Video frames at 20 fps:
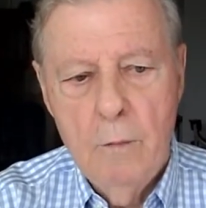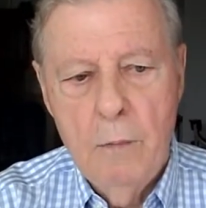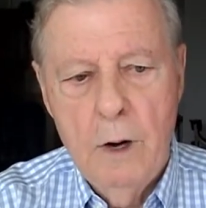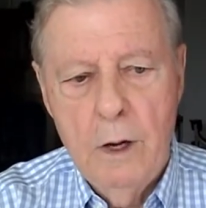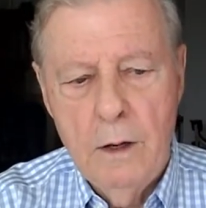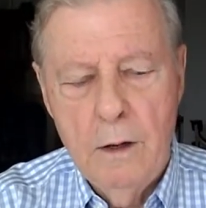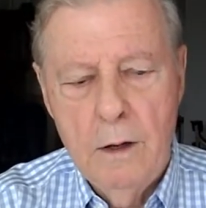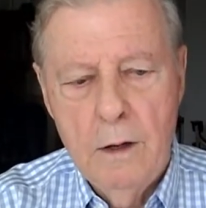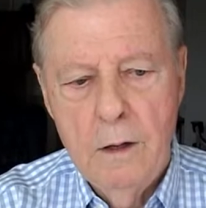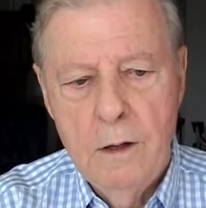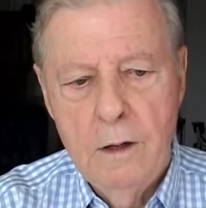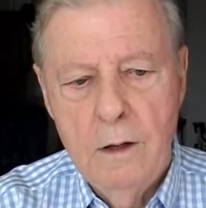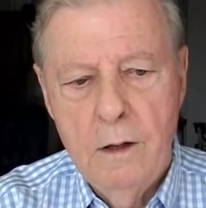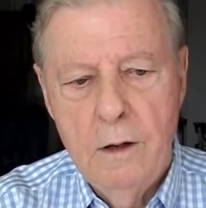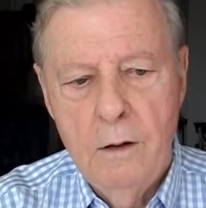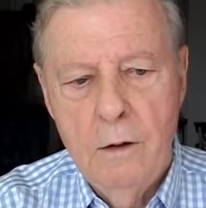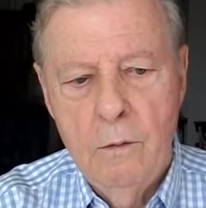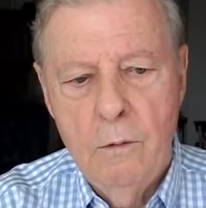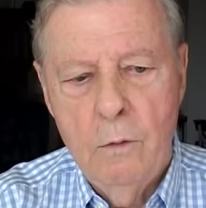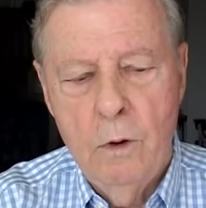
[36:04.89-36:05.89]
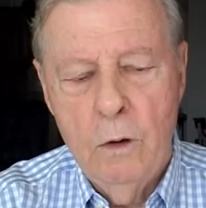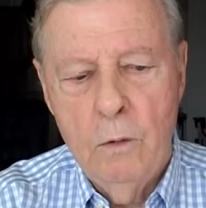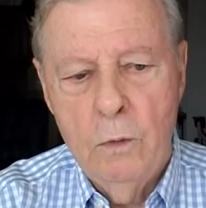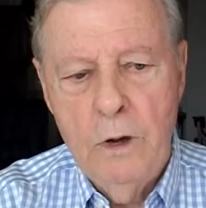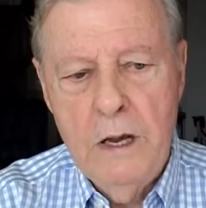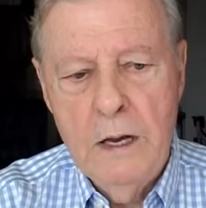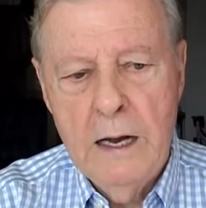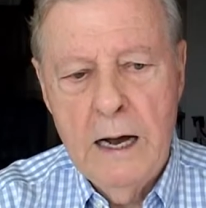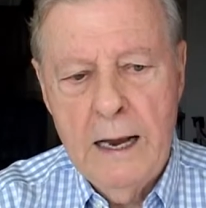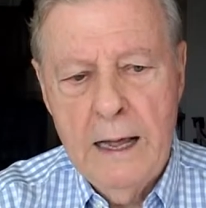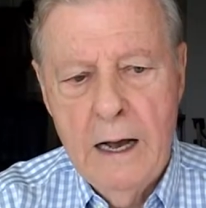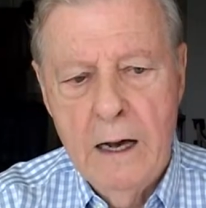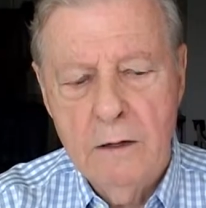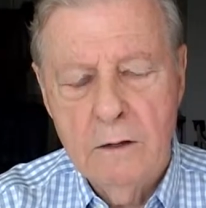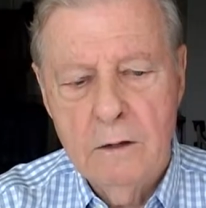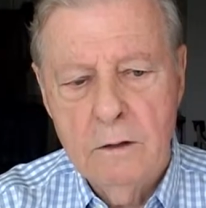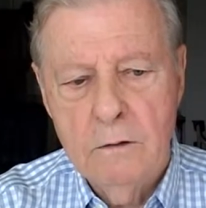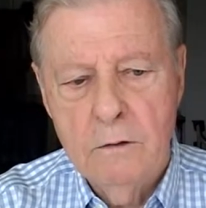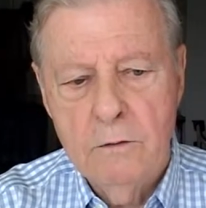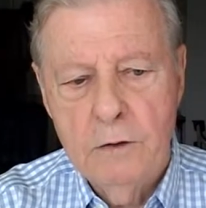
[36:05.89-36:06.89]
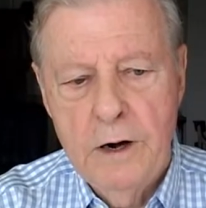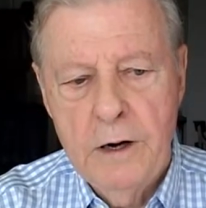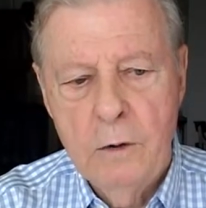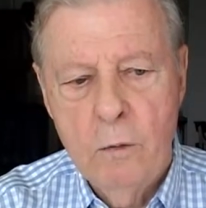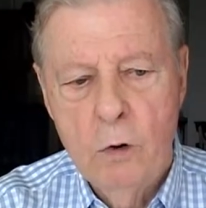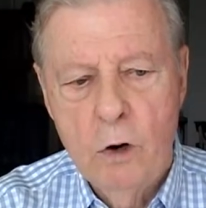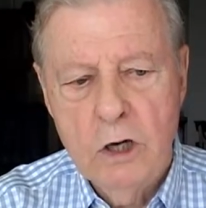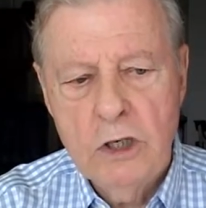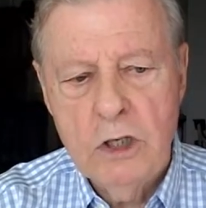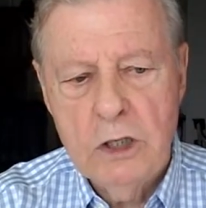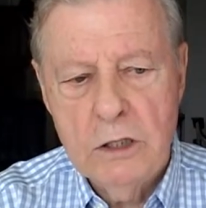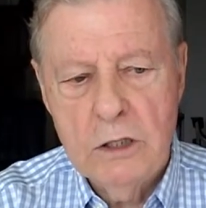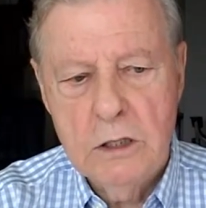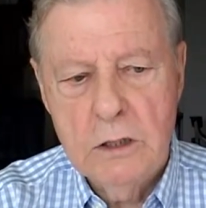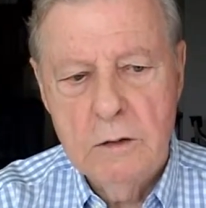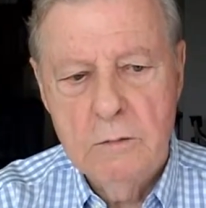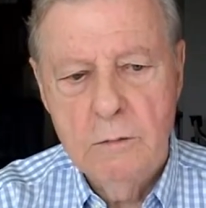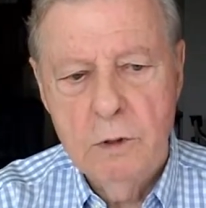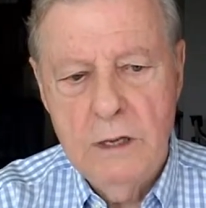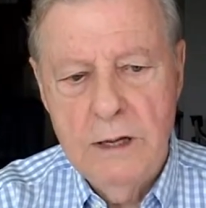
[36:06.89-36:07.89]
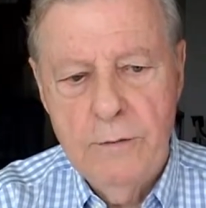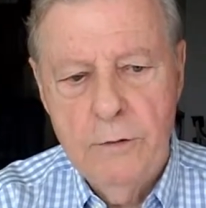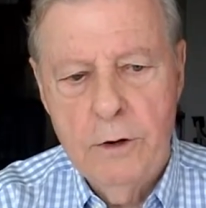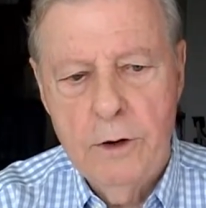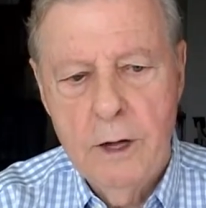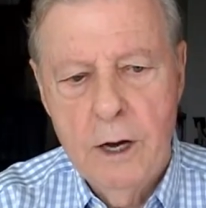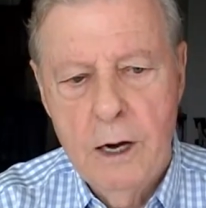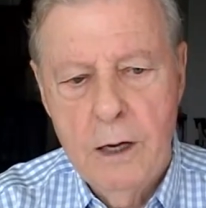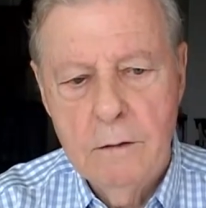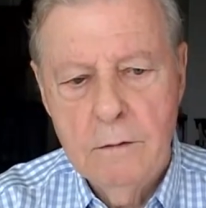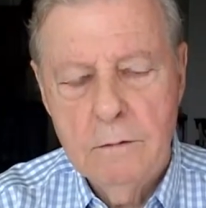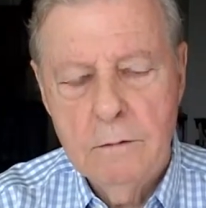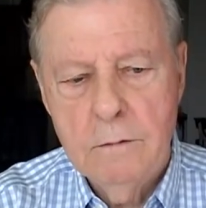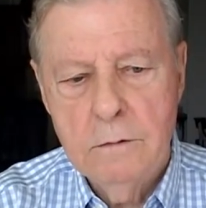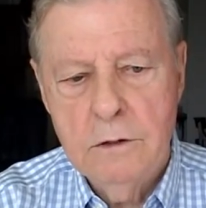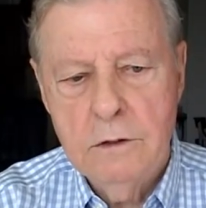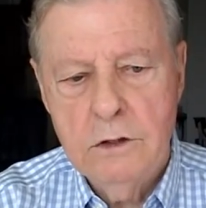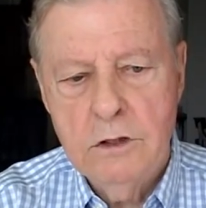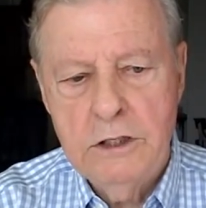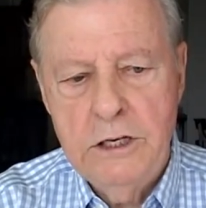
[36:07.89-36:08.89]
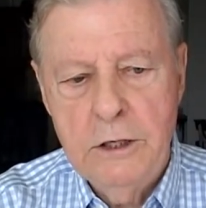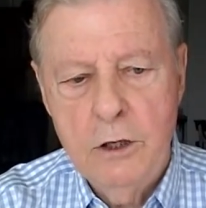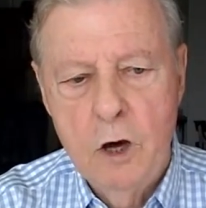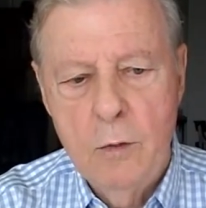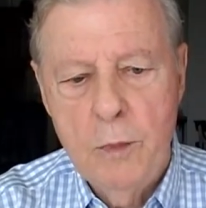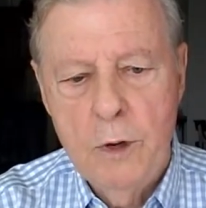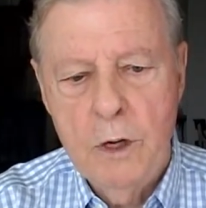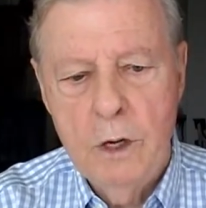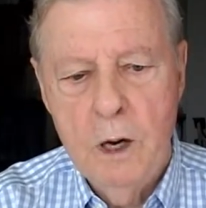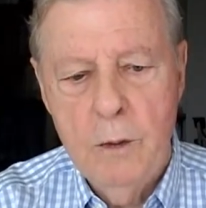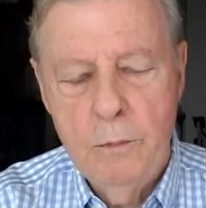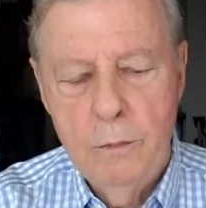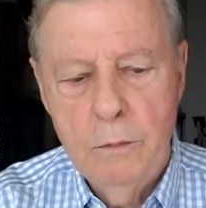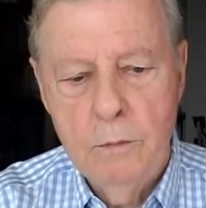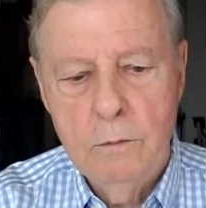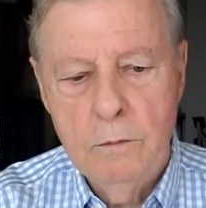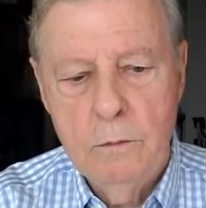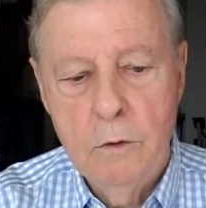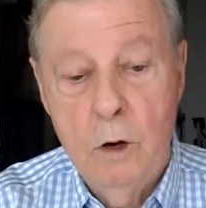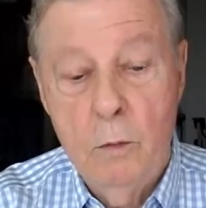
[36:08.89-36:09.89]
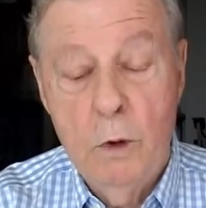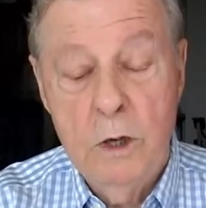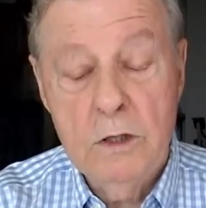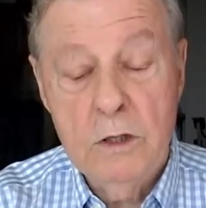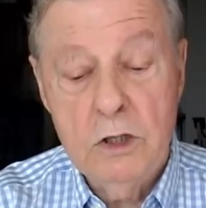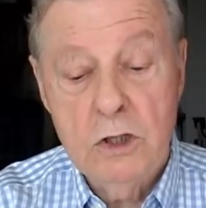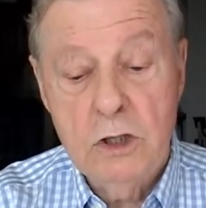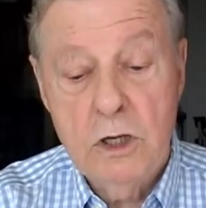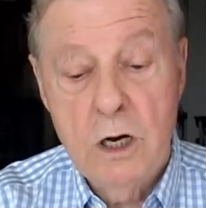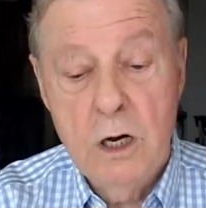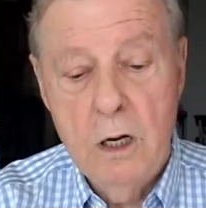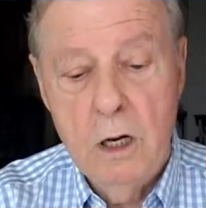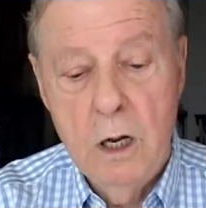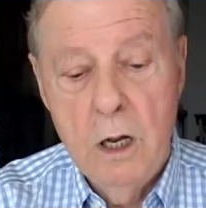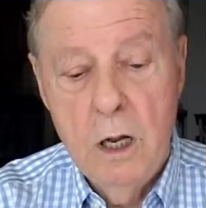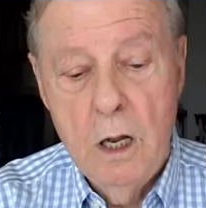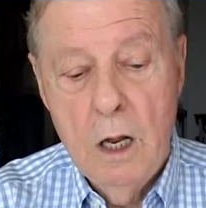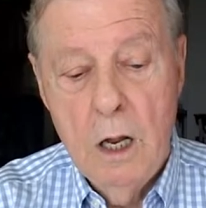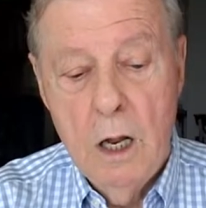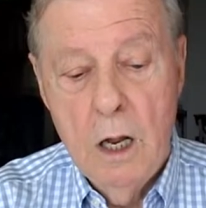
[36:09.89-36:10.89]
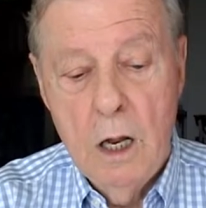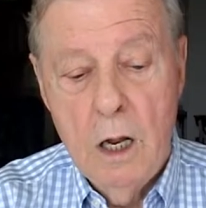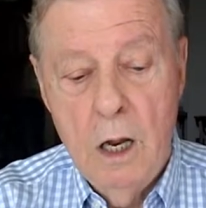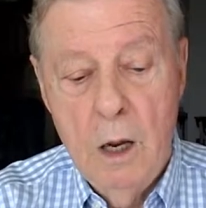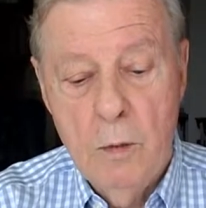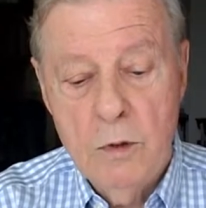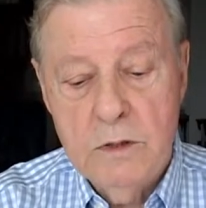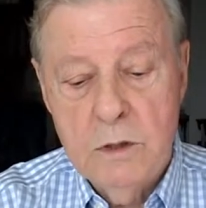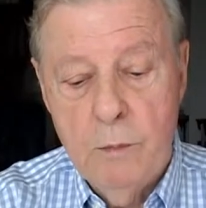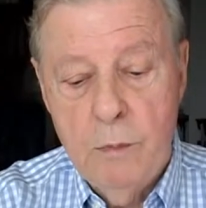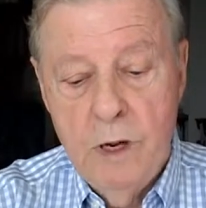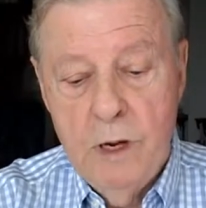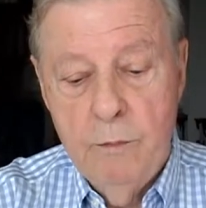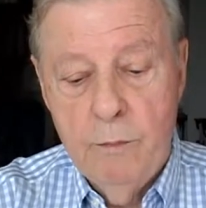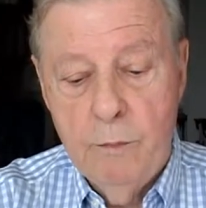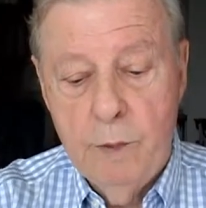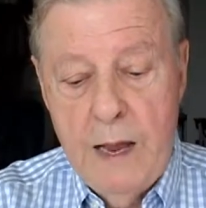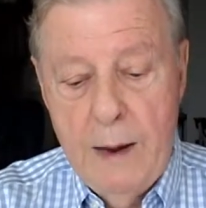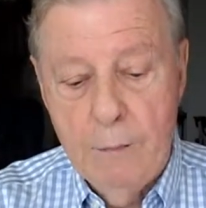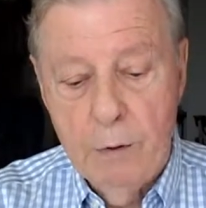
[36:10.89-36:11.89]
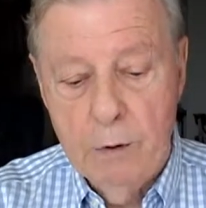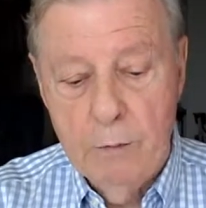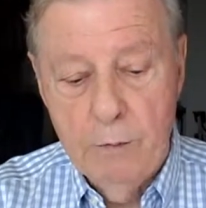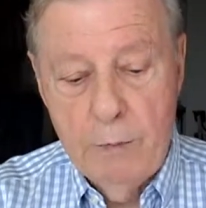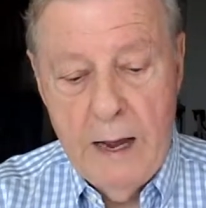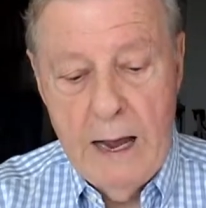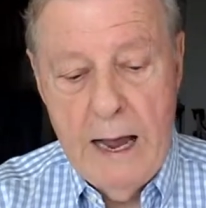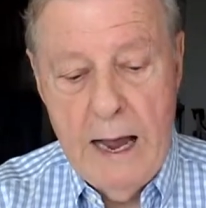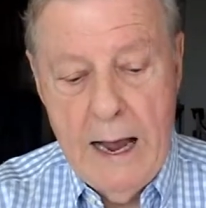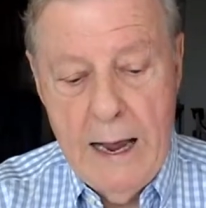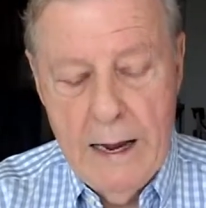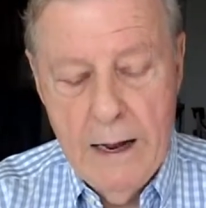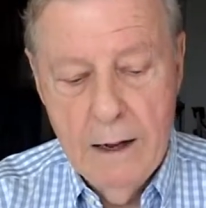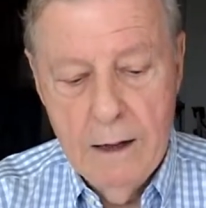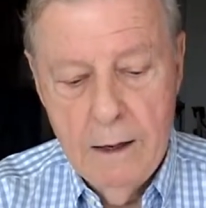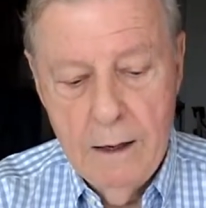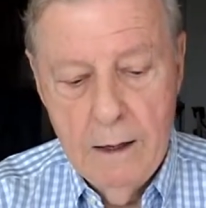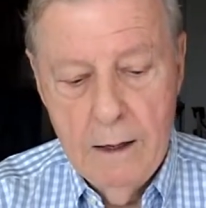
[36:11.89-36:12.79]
But when we got out to Ephrata, Washington, believe it or not, the sheet opened up. Well, it wasn't a sheet. It was a big paper bag,